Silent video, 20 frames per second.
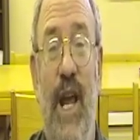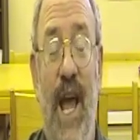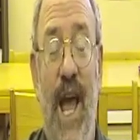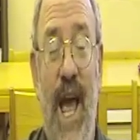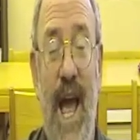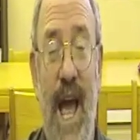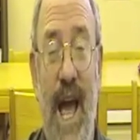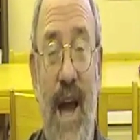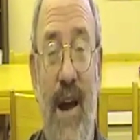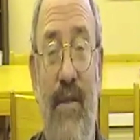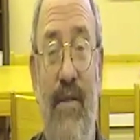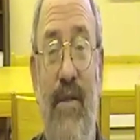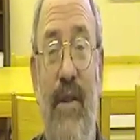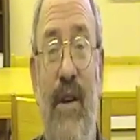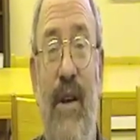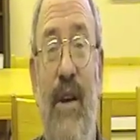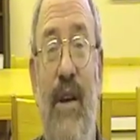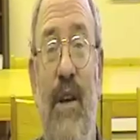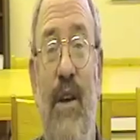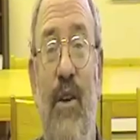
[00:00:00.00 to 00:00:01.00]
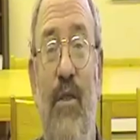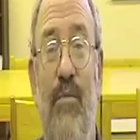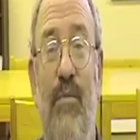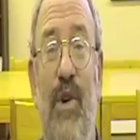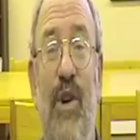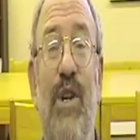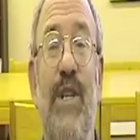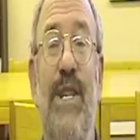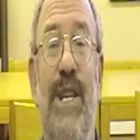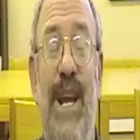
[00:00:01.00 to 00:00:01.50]
have
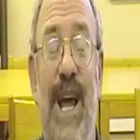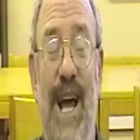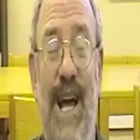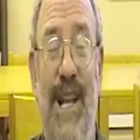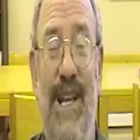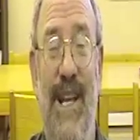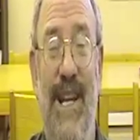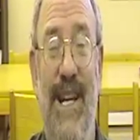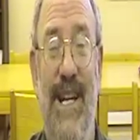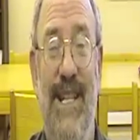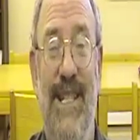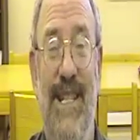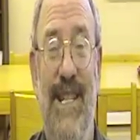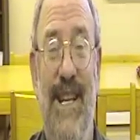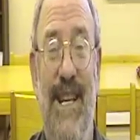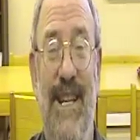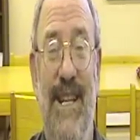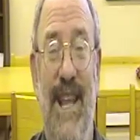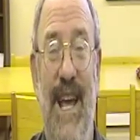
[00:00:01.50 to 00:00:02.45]
personalities.